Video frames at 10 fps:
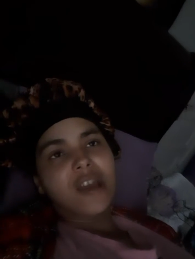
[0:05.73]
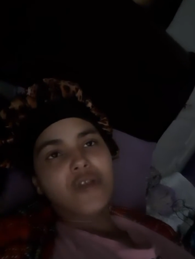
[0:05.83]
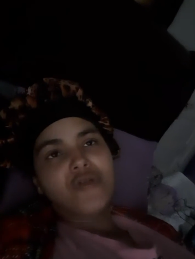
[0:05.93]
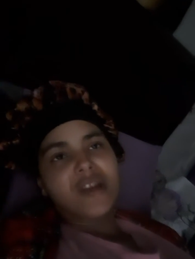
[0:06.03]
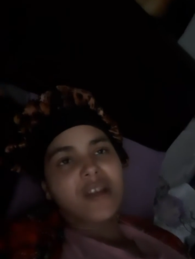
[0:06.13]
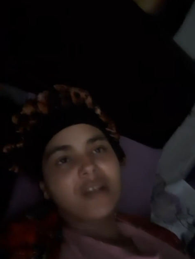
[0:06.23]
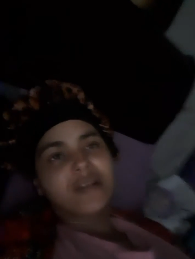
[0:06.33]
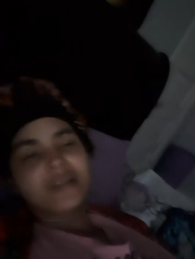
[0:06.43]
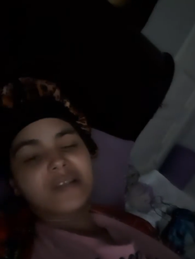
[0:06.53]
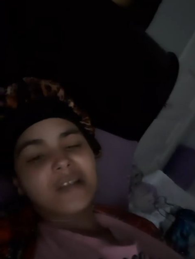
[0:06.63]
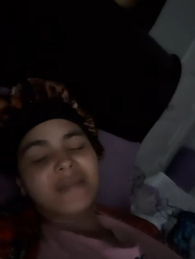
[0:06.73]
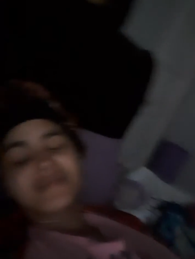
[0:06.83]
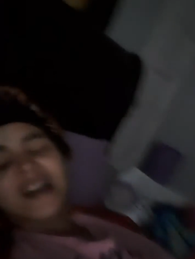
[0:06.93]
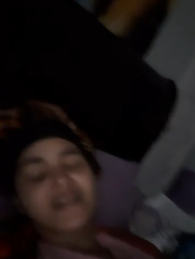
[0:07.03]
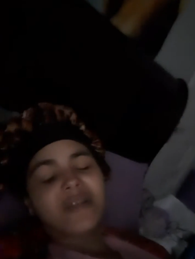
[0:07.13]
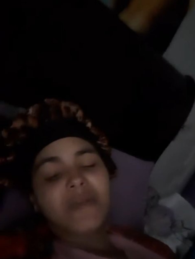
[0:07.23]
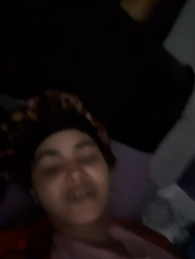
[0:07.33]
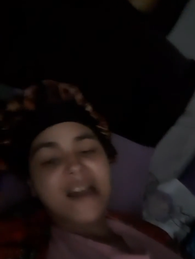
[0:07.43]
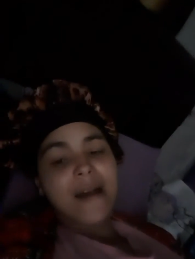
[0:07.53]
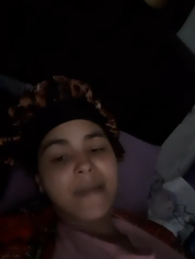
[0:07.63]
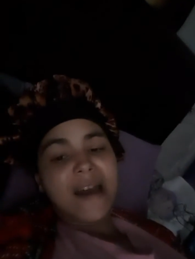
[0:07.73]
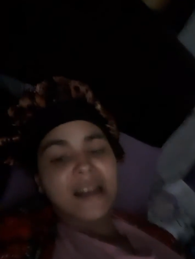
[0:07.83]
You can touch the Most High about